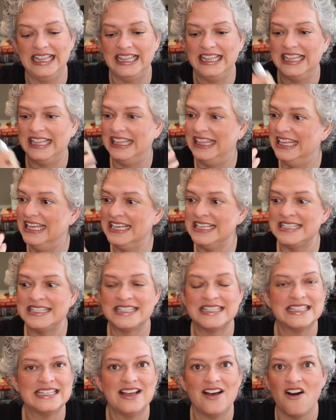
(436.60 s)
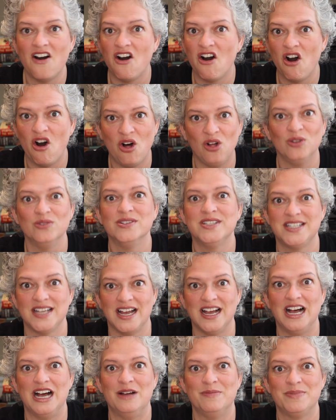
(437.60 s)
this holds
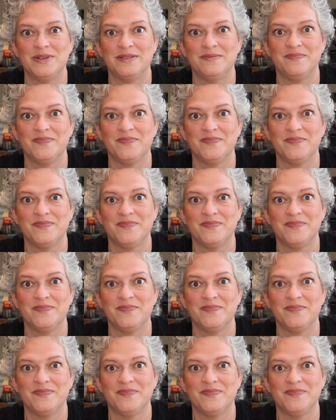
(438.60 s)
up.